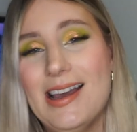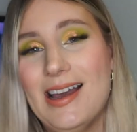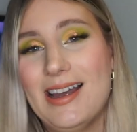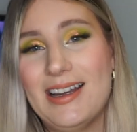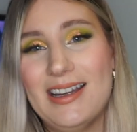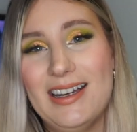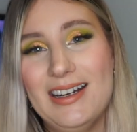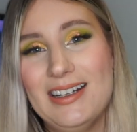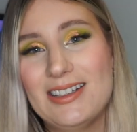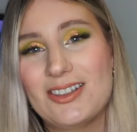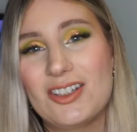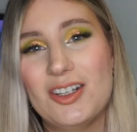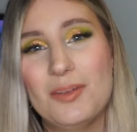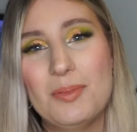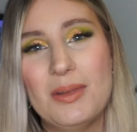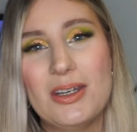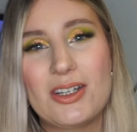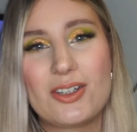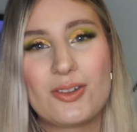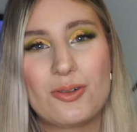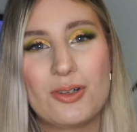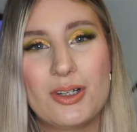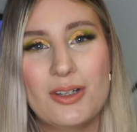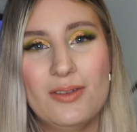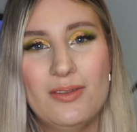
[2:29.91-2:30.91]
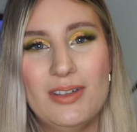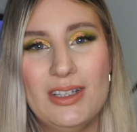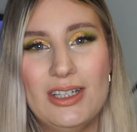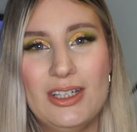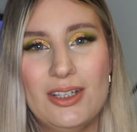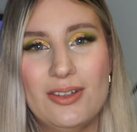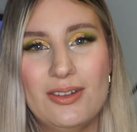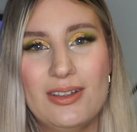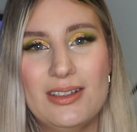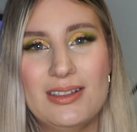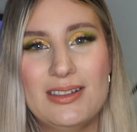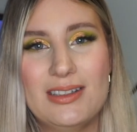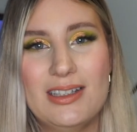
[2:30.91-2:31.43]
Again, it's going to be a shorter
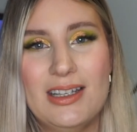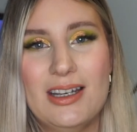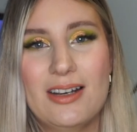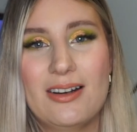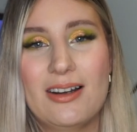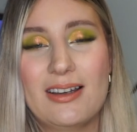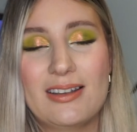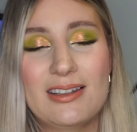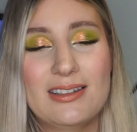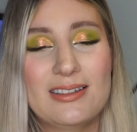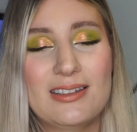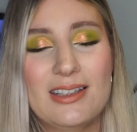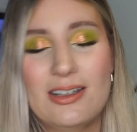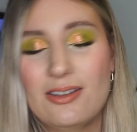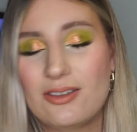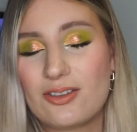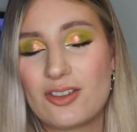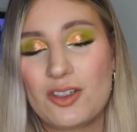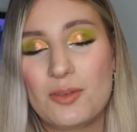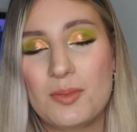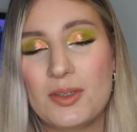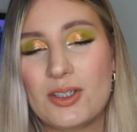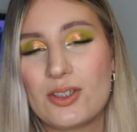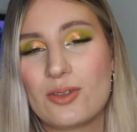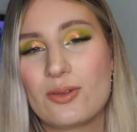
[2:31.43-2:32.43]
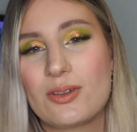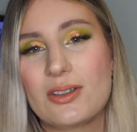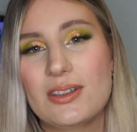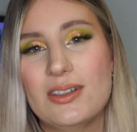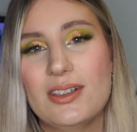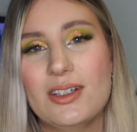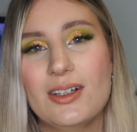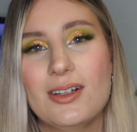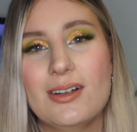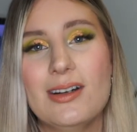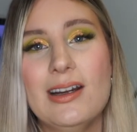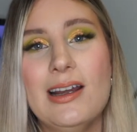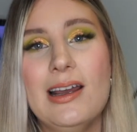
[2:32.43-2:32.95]
video this year. Like, this year is going to be
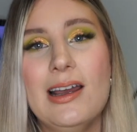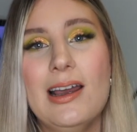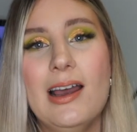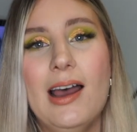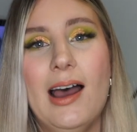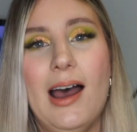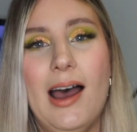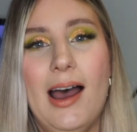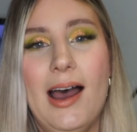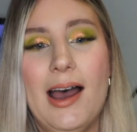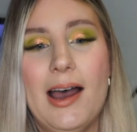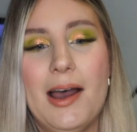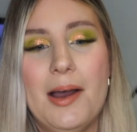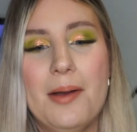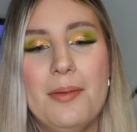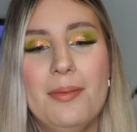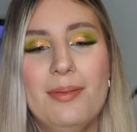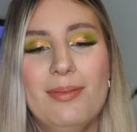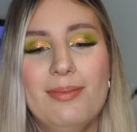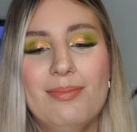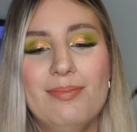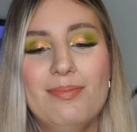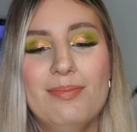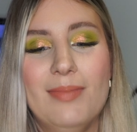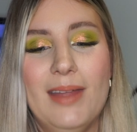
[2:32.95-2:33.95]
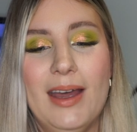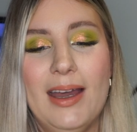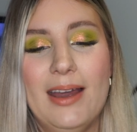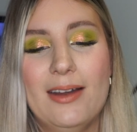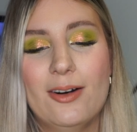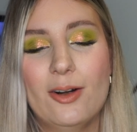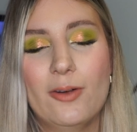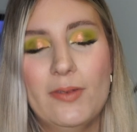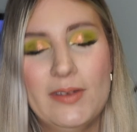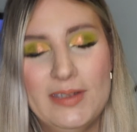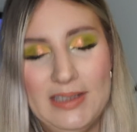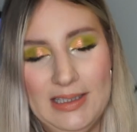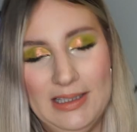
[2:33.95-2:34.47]
shorter. And
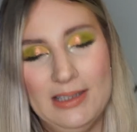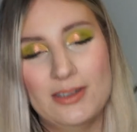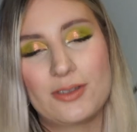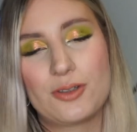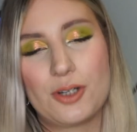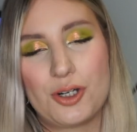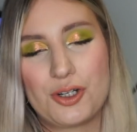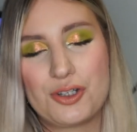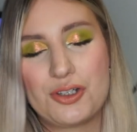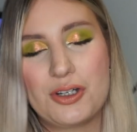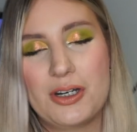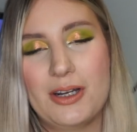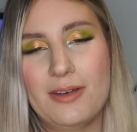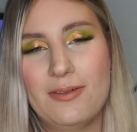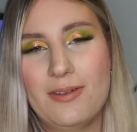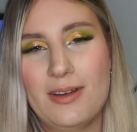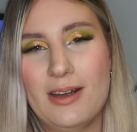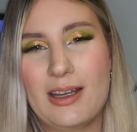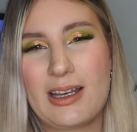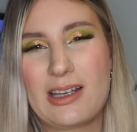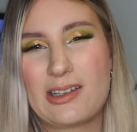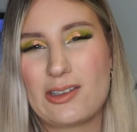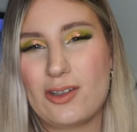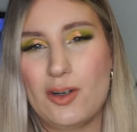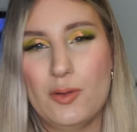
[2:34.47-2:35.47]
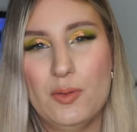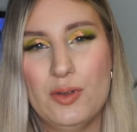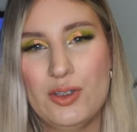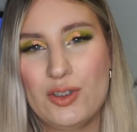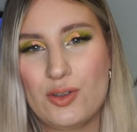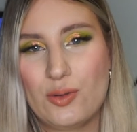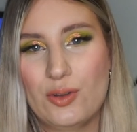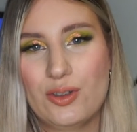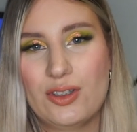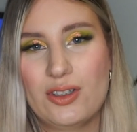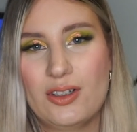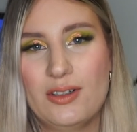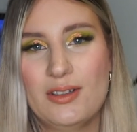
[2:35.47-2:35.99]
obviously the introduction, I feel like it's always
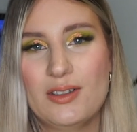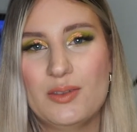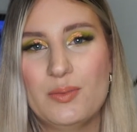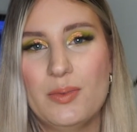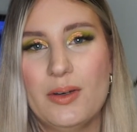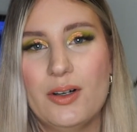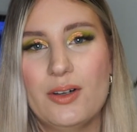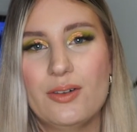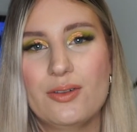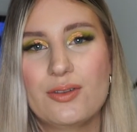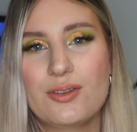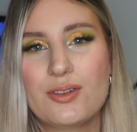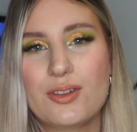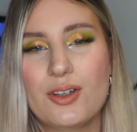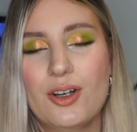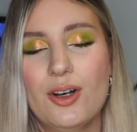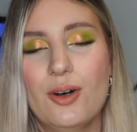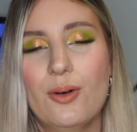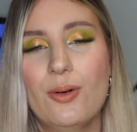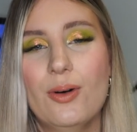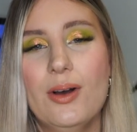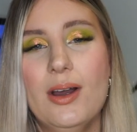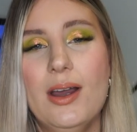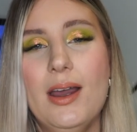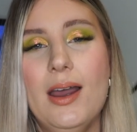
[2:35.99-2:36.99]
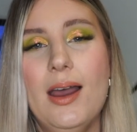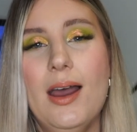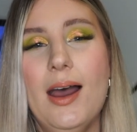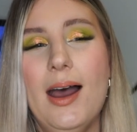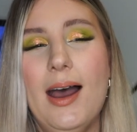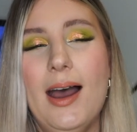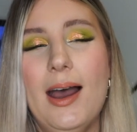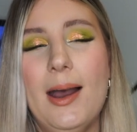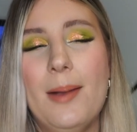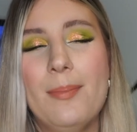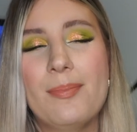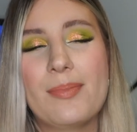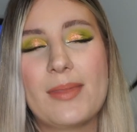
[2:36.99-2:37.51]
shorter as well. So
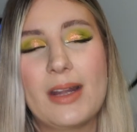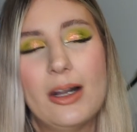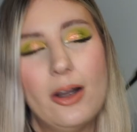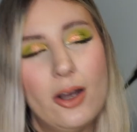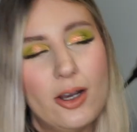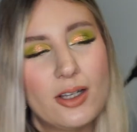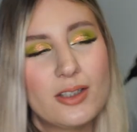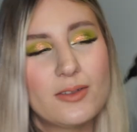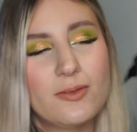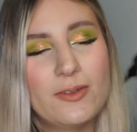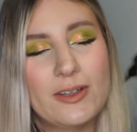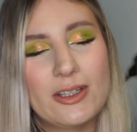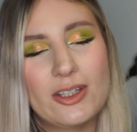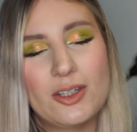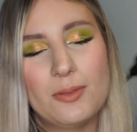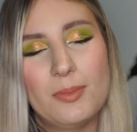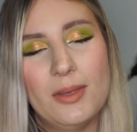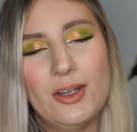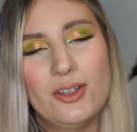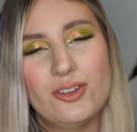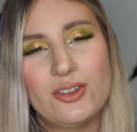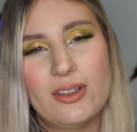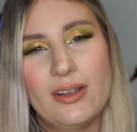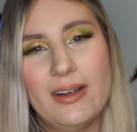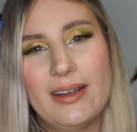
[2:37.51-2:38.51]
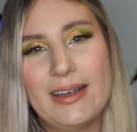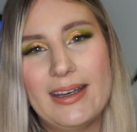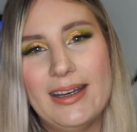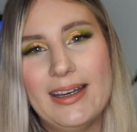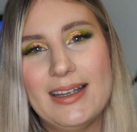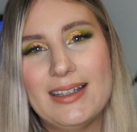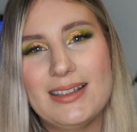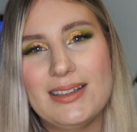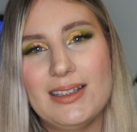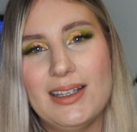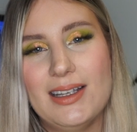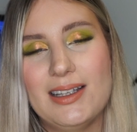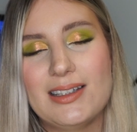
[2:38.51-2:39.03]
last thing to mention, I
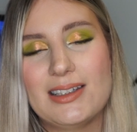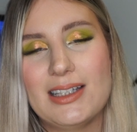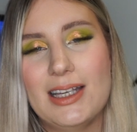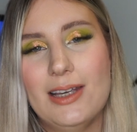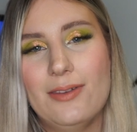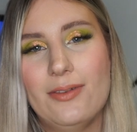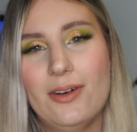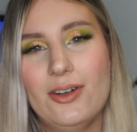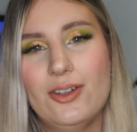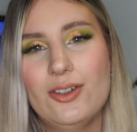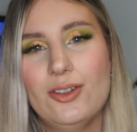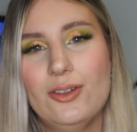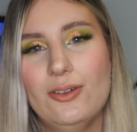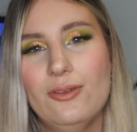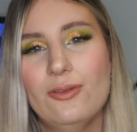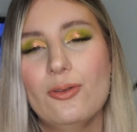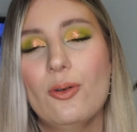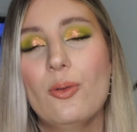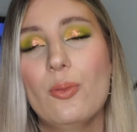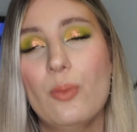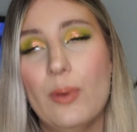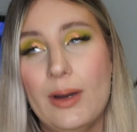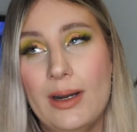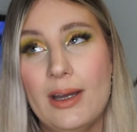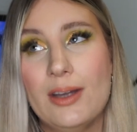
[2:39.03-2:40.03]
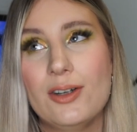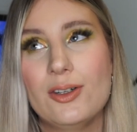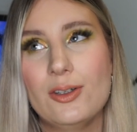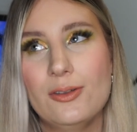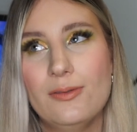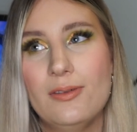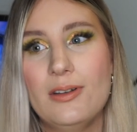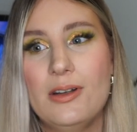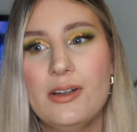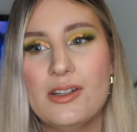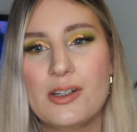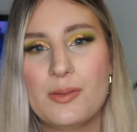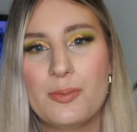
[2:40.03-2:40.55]
guess, is if I do, or when I do
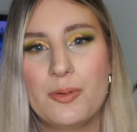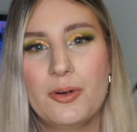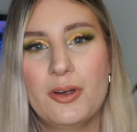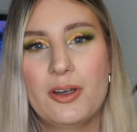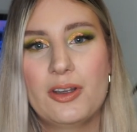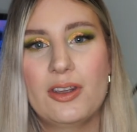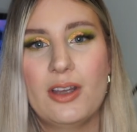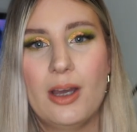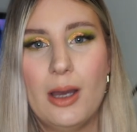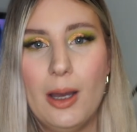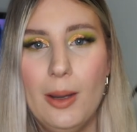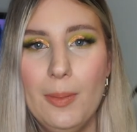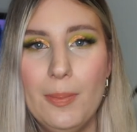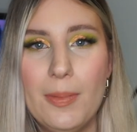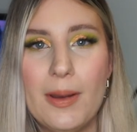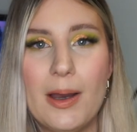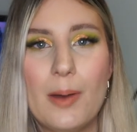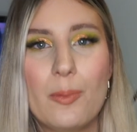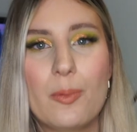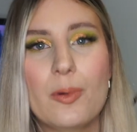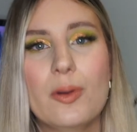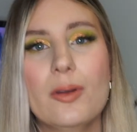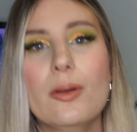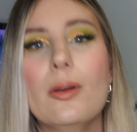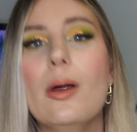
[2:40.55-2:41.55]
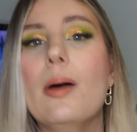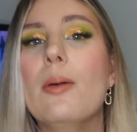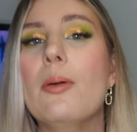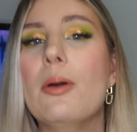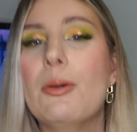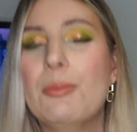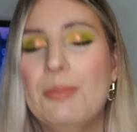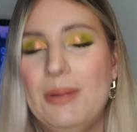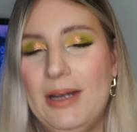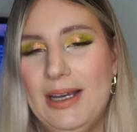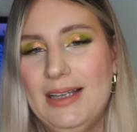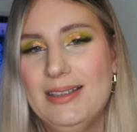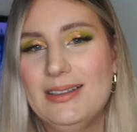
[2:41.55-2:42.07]
finish a product up, I will
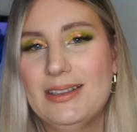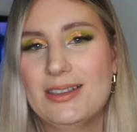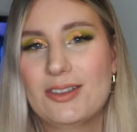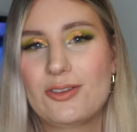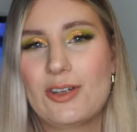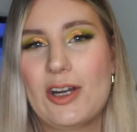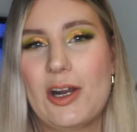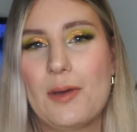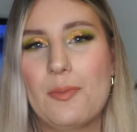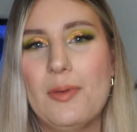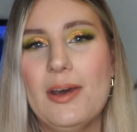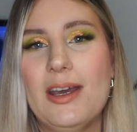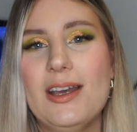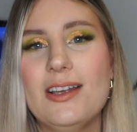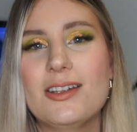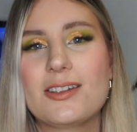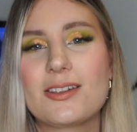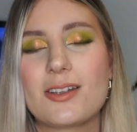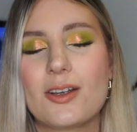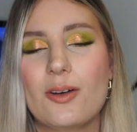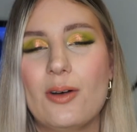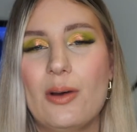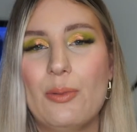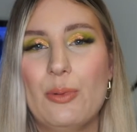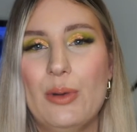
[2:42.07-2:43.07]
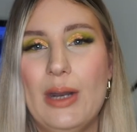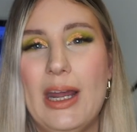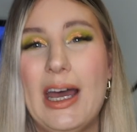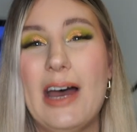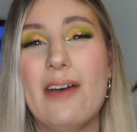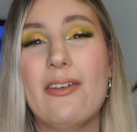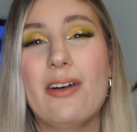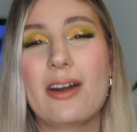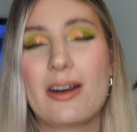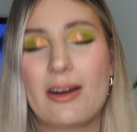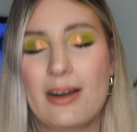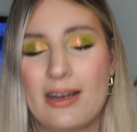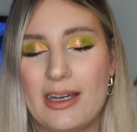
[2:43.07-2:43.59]
replace it straight away. So I will
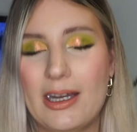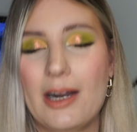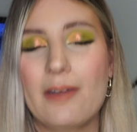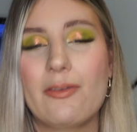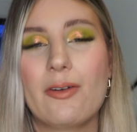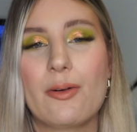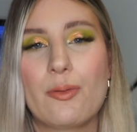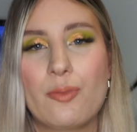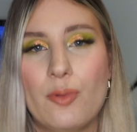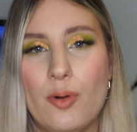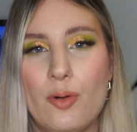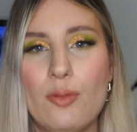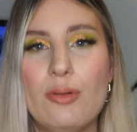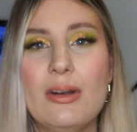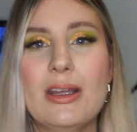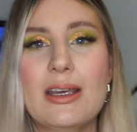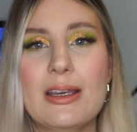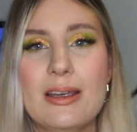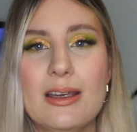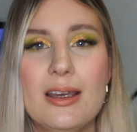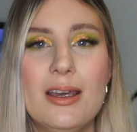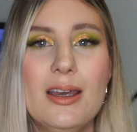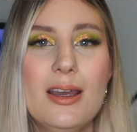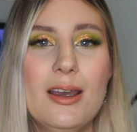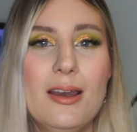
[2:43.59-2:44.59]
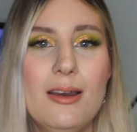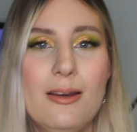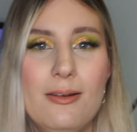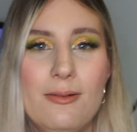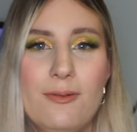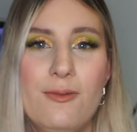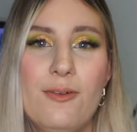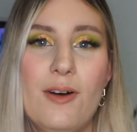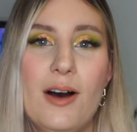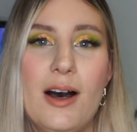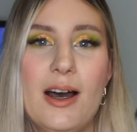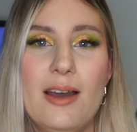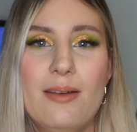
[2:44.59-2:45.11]
have a kind of a rolling
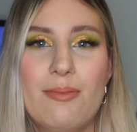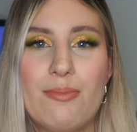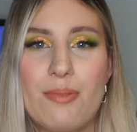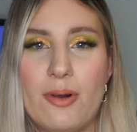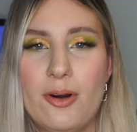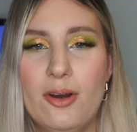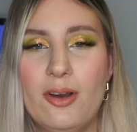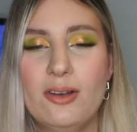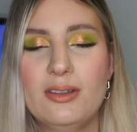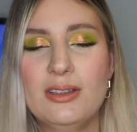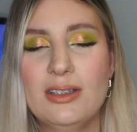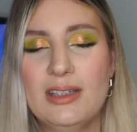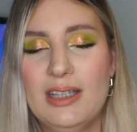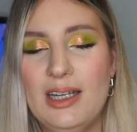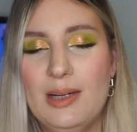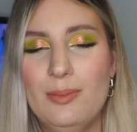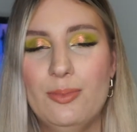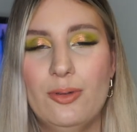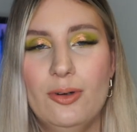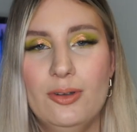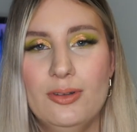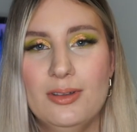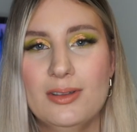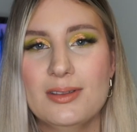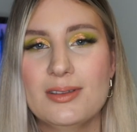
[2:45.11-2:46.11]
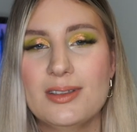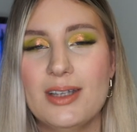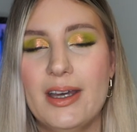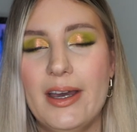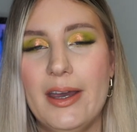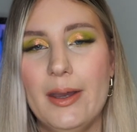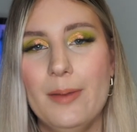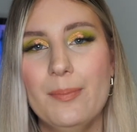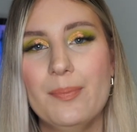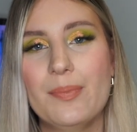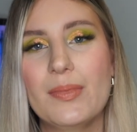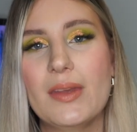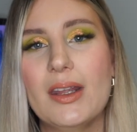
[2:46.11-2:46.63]
5 products at any point in
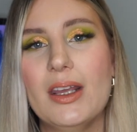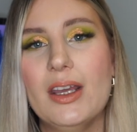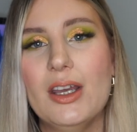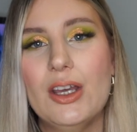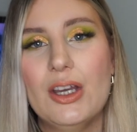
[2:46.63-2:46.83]
time.